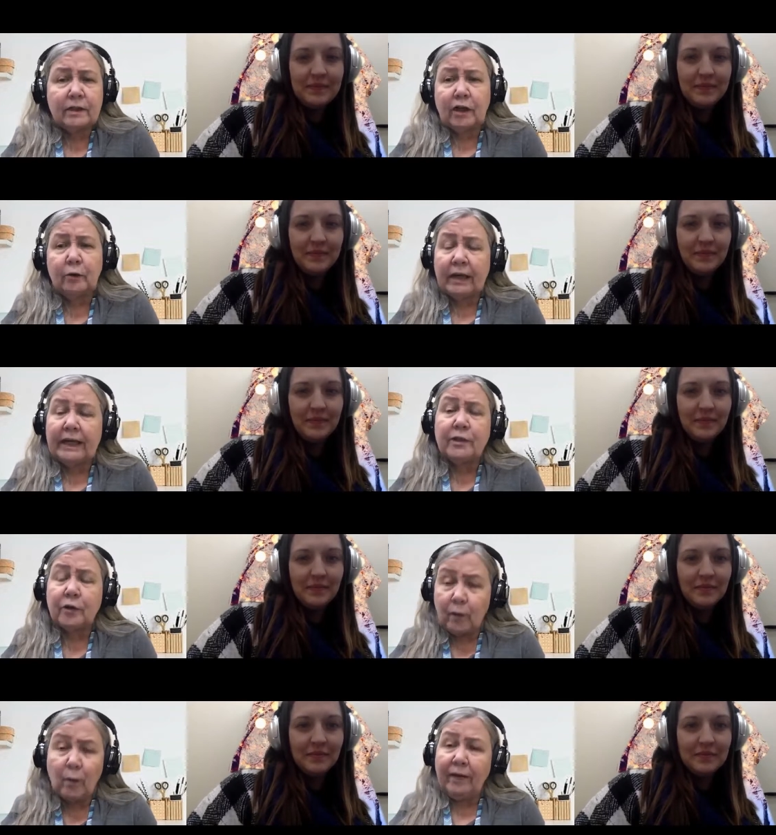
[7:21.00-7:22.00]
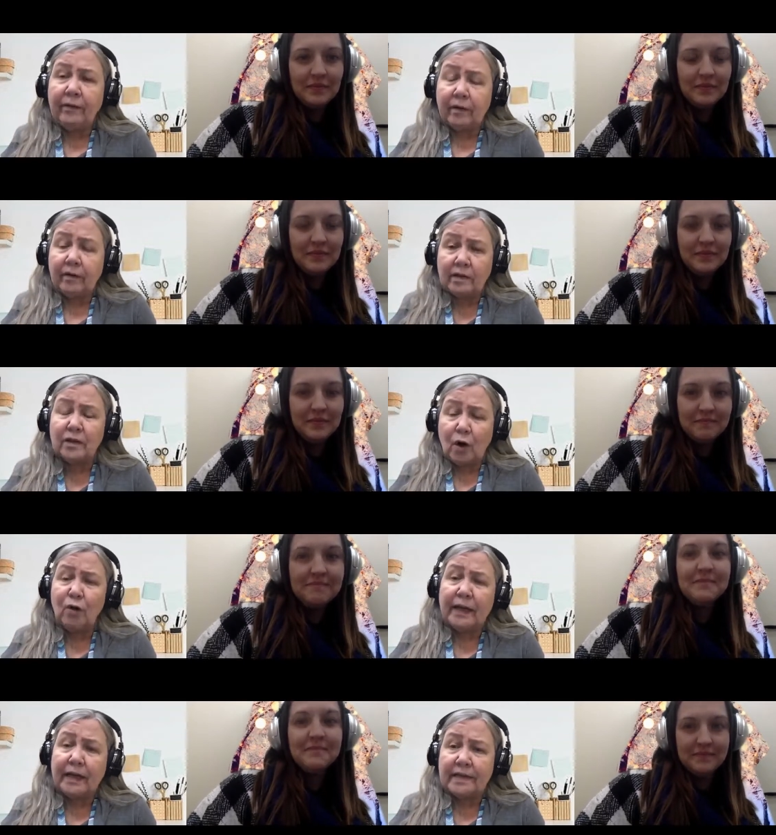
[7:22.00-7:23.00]
Speaker 1: going to relate to the weather. It's cold
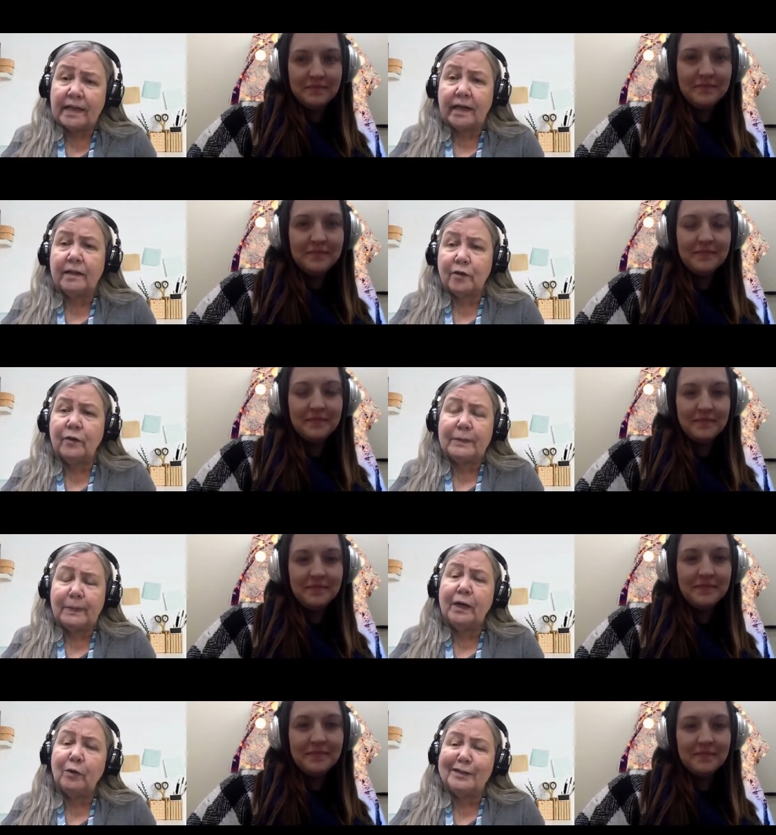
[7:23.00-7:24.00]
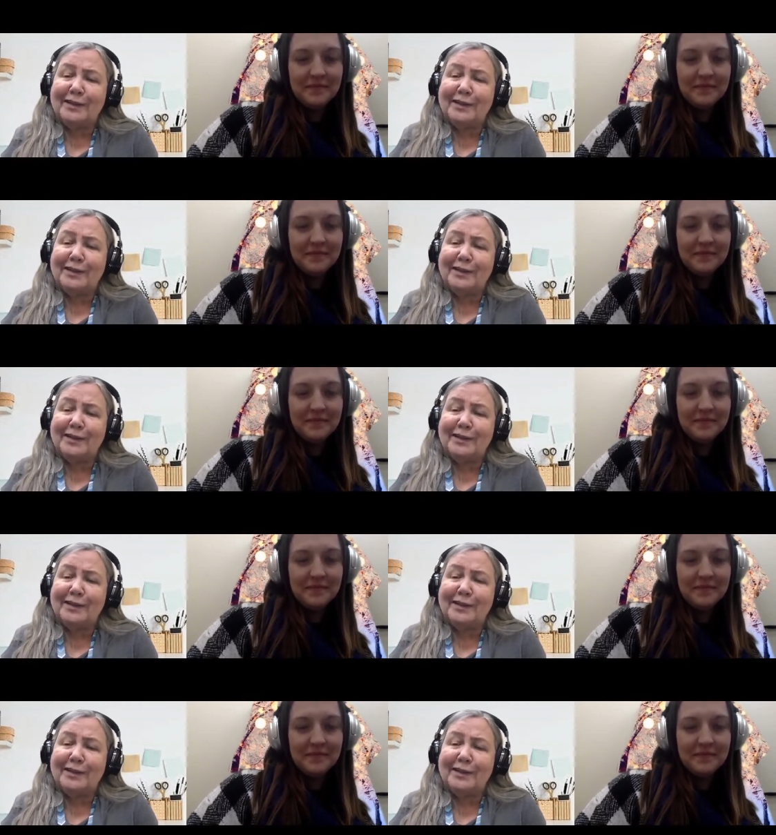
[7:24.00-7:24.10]
outside. So these penguins